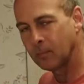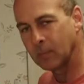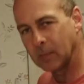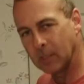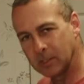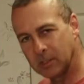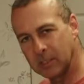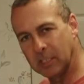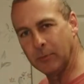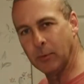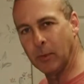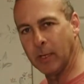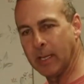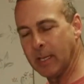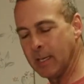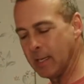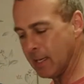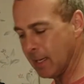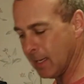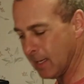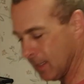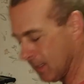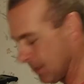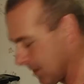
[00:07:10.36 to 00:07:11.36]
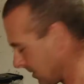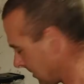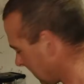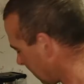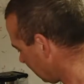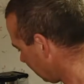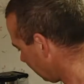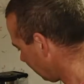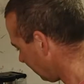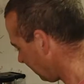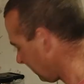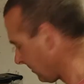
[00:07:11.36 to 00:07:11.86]
See if we can
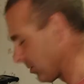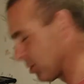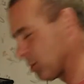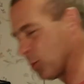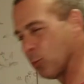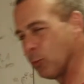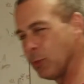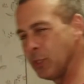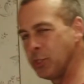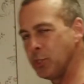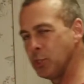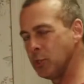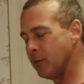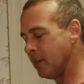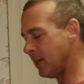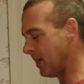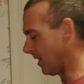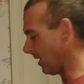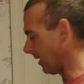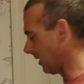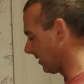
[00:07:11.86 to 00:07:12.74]
rejuvenate